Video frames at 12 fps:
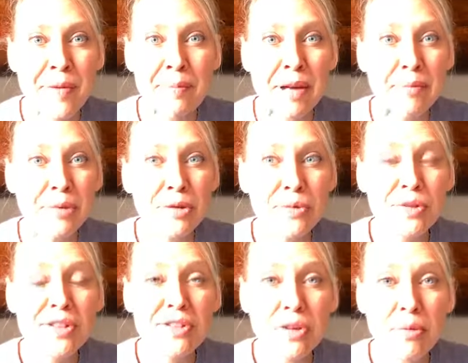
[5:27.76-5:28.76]
My mood was
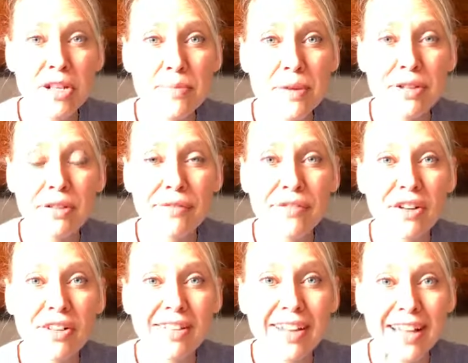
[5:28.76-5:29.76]
so much better. I
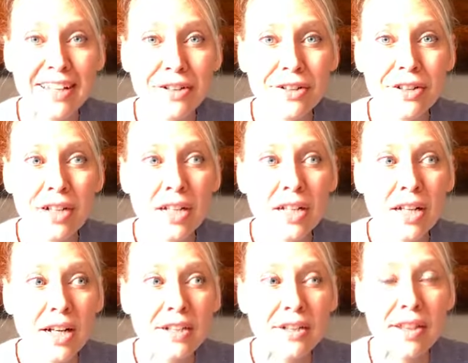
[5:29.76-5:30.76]
felt lighter.
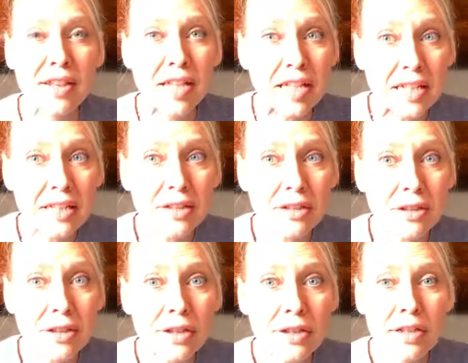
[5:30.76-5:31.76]
I could think
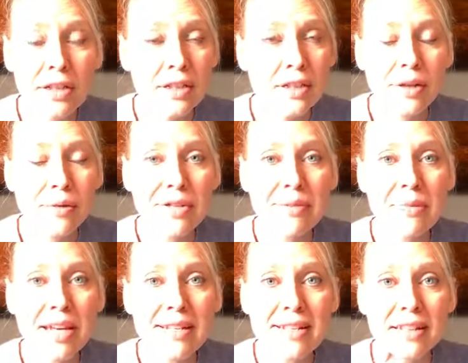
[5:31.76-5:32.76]
clearer. It was
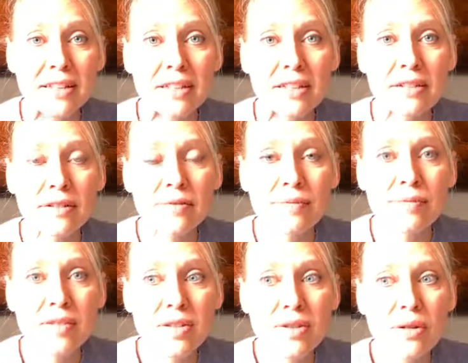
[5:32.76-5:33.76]
amazing.
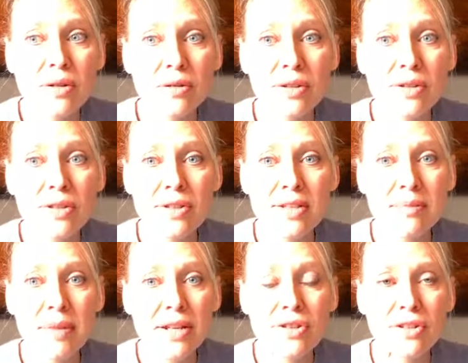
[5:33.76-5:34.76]
So, you can just
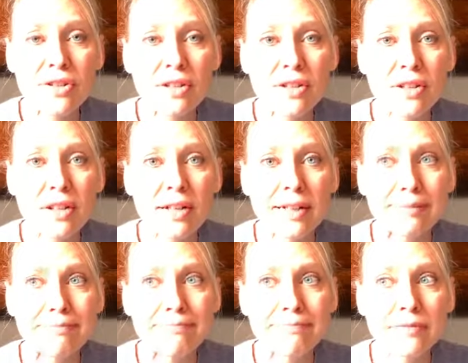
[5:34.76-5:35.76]
imagine
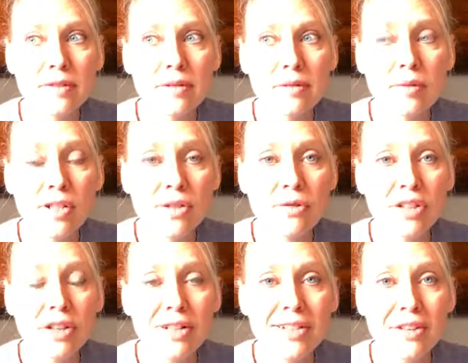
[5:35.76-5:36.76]
um, what's going
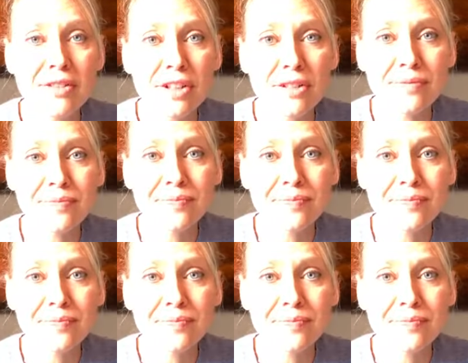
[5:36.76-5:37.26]
on down there.